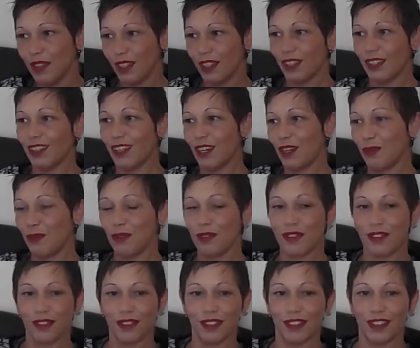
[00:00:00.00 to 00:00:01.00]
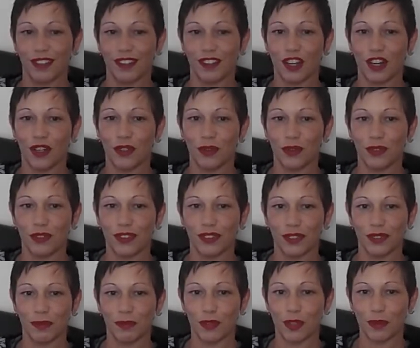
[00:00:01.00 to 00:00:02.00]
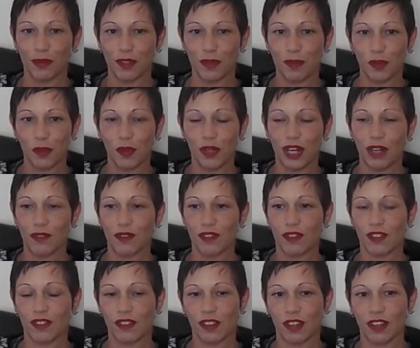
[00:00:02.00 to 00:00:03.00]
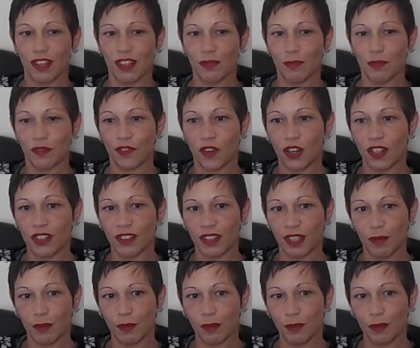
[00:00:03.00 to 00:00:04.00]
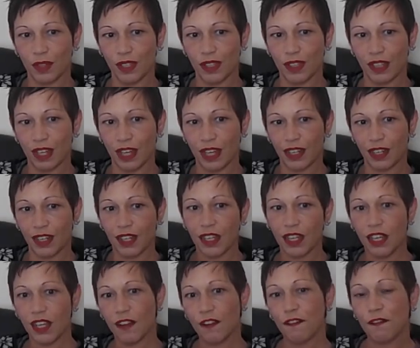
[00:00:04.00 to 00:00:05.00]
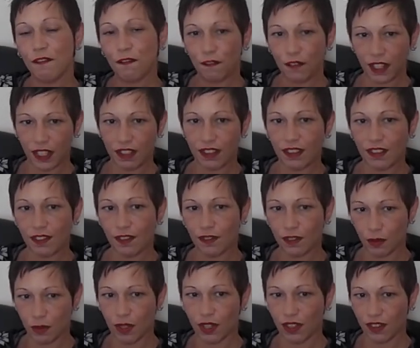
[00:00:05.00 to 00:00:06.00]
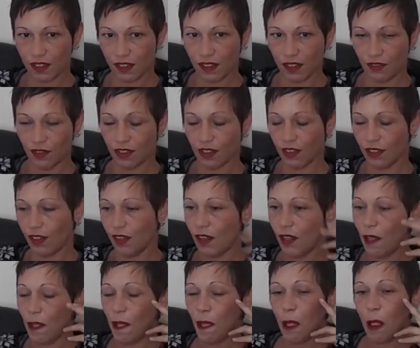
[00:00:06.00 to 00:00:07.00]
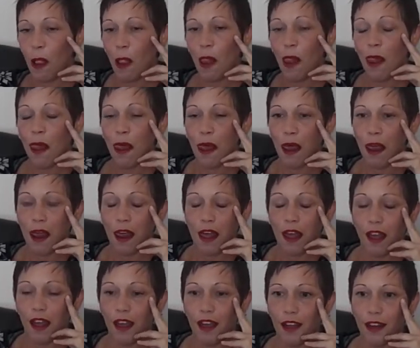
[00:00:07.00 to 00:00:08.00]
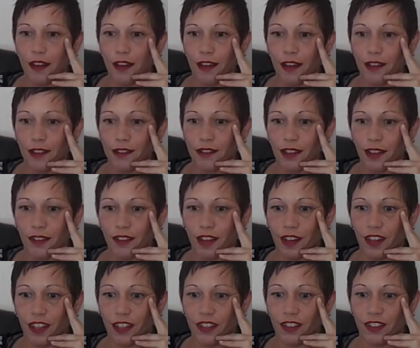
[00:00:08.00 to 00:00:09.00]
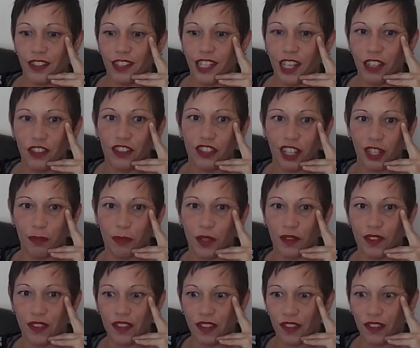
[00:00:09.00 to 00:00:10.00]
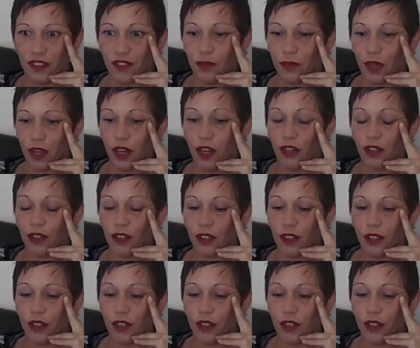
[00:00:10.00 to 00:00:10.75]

that I wasn't entitled to employment support allowance because I had provided them with a fit for work certificate, and so that I could negotiate my return to work.